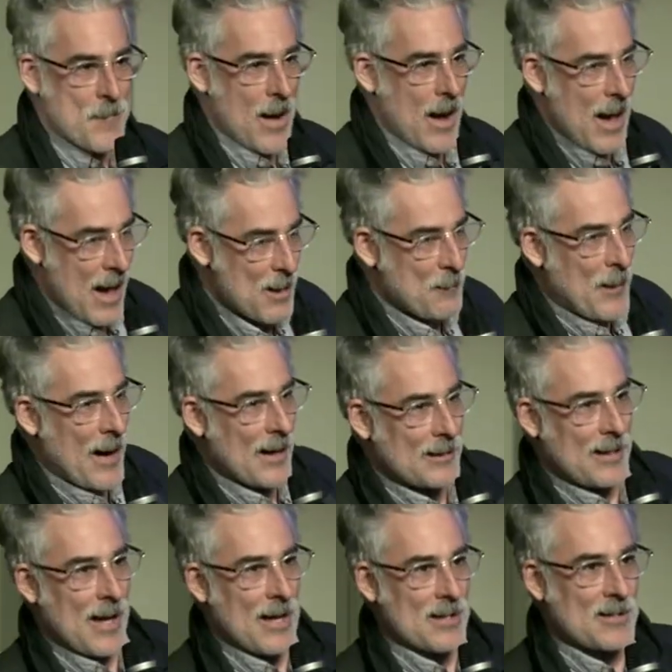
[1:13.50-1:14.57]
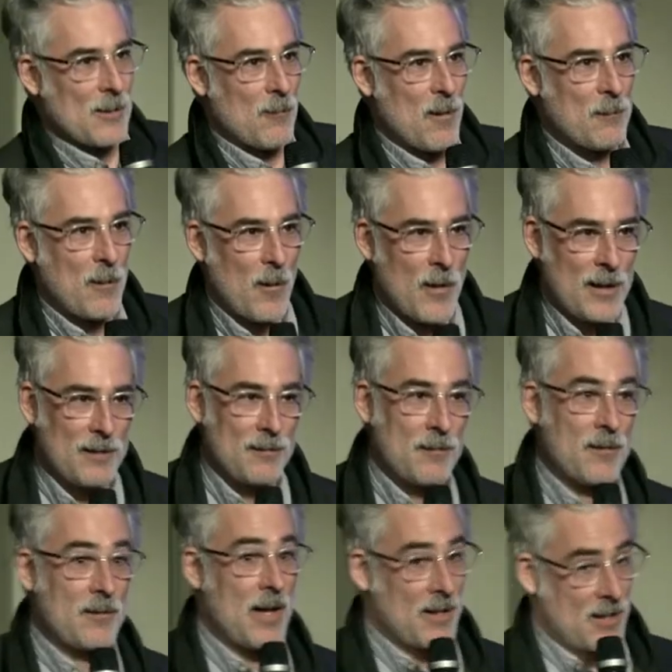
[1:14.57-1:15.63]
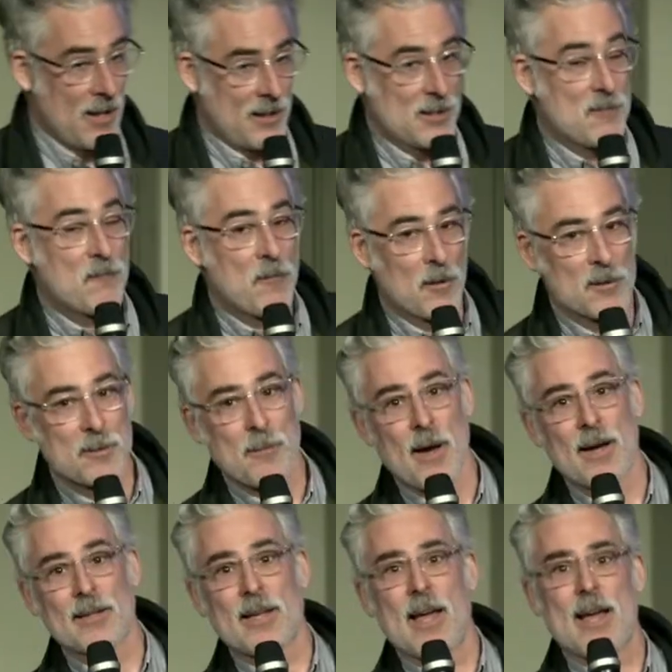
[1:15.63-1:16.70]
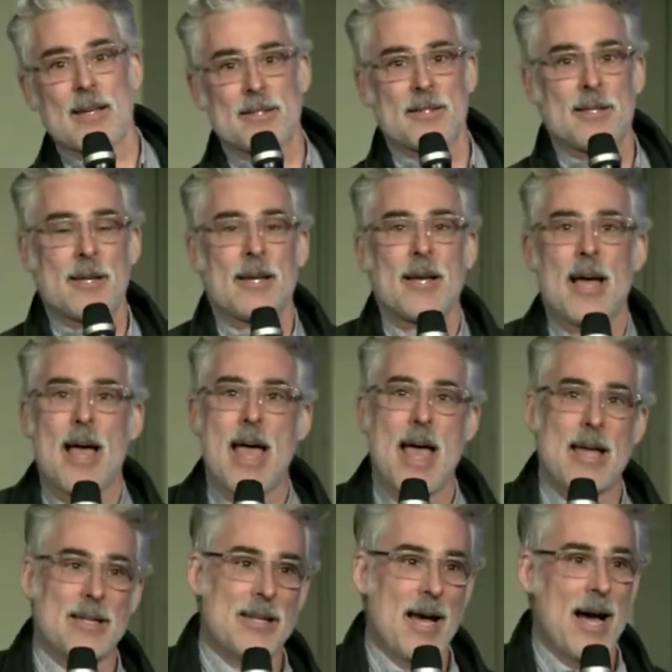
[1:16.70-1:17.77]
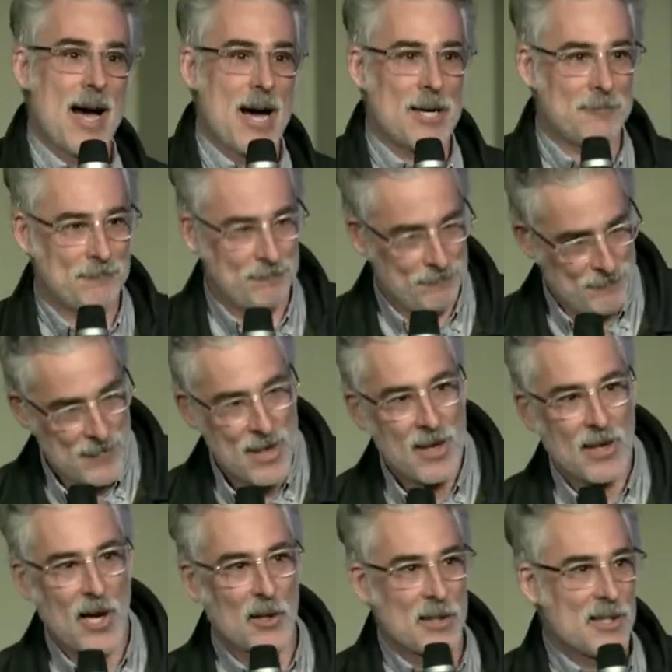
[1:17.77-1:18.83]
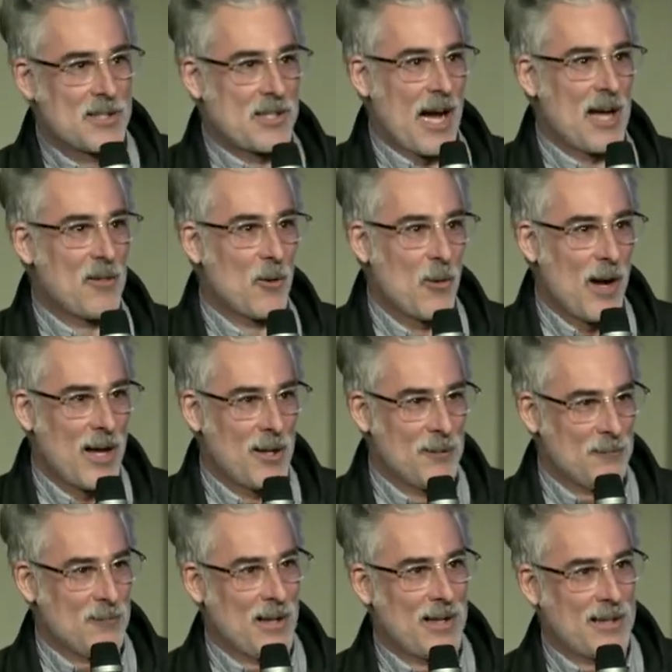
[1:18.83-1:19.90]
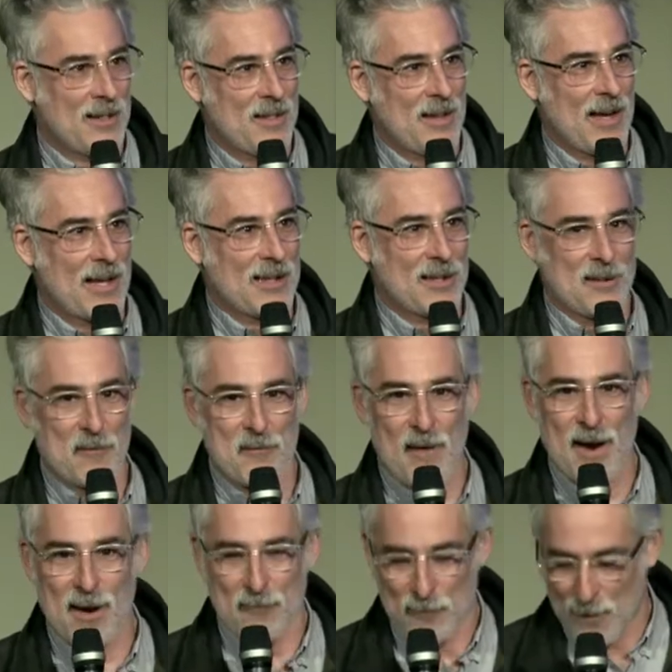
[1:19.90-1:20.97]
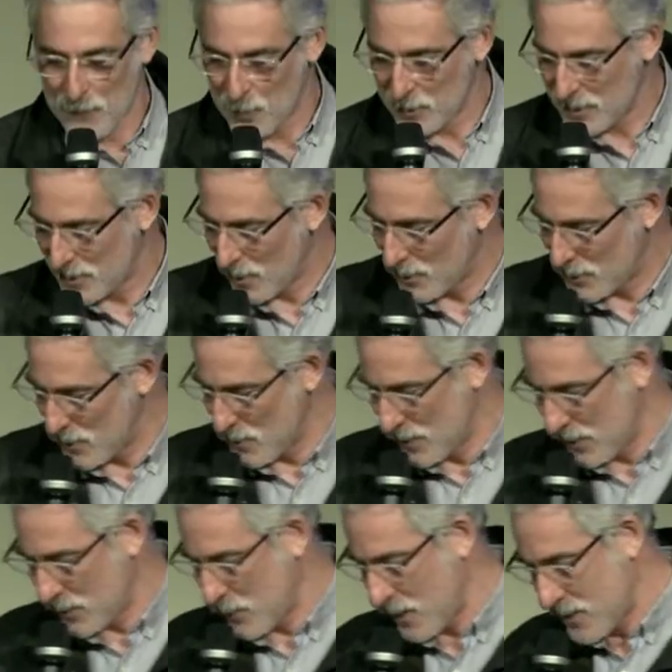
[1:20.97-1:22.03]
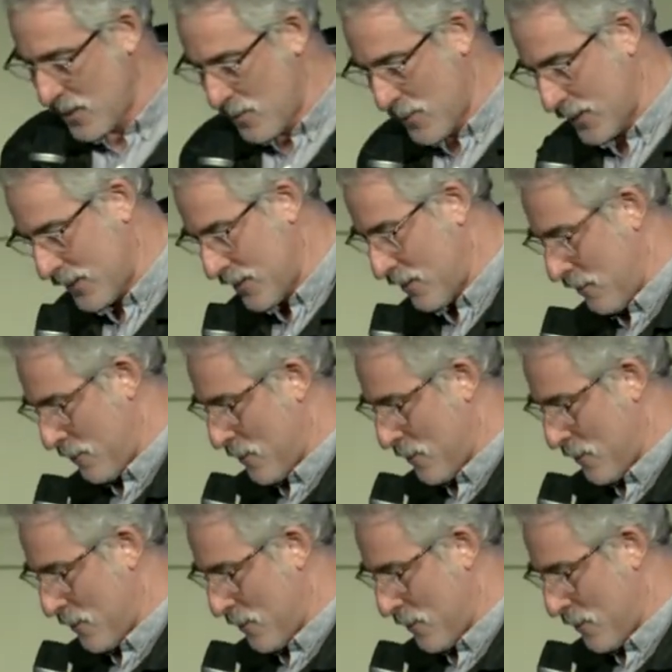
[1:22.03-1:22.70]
I had a podcast at one point, Nantucket's first podcast, and called Inside the Whale. I like to think I lit the fire for everyone to start doing. That's what I tell myself.